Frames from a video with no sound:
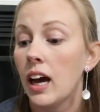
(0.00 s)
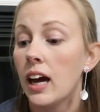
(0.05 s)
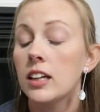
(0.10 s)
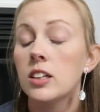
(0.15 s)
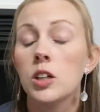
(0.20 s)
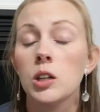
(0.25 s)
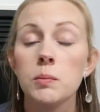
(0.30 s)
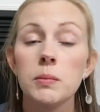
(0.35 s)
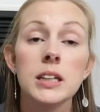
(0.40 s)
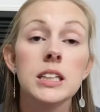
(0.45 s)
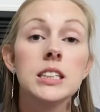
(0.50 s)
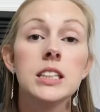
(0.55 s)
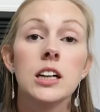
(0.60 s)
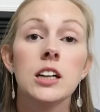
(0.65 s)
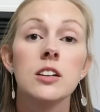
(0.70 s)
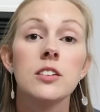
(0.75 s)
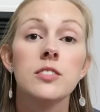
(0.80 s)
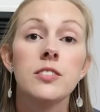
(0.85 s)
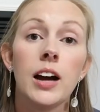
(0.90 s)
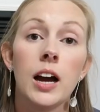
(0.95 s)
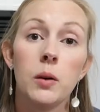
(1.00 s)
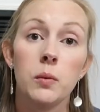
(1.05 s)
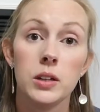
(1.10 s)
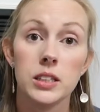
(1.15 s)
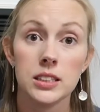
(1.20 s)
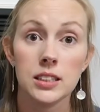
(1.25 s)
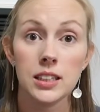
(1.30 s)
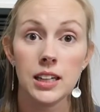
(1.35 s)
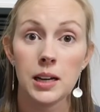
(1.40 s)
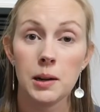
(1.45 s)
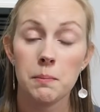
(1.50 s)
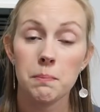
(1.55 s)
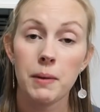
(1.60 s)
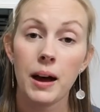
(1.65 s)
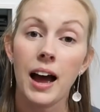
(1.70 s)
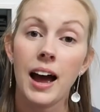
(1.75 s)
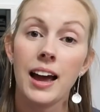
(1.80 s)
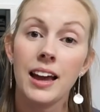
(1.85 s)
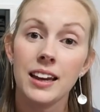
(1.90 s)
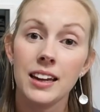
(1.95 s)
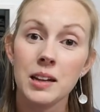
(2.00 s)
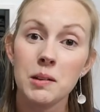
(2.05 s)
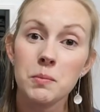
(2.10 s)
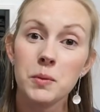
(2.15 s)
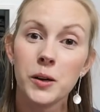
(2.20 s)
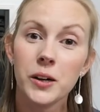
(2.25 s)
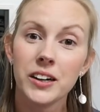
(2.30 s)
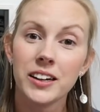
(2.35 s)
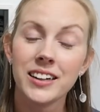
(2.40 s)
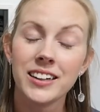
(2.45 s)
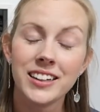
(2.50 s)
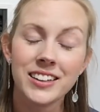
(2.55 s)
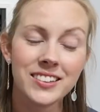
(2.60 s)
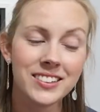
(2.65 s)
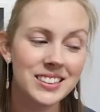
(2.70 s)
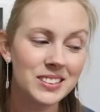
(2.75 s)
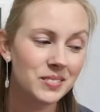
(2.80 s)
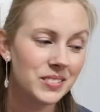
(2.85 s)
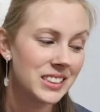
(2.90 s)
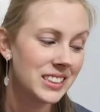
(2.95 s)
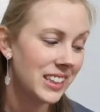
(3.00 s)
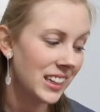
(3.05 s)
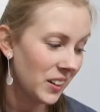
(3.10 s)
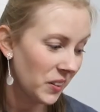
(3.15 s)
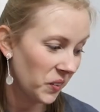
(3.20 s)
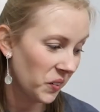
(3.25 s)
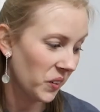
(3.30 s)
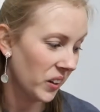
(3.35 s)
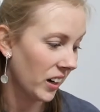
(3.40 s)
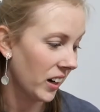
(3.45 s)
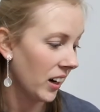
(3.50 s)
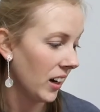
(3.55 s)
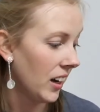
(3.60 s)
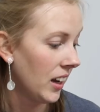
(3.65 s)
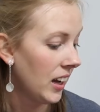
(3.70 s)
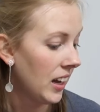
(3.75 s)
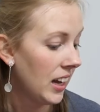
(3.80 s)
I told myself I wasn't gonna buy any more Christmas decor.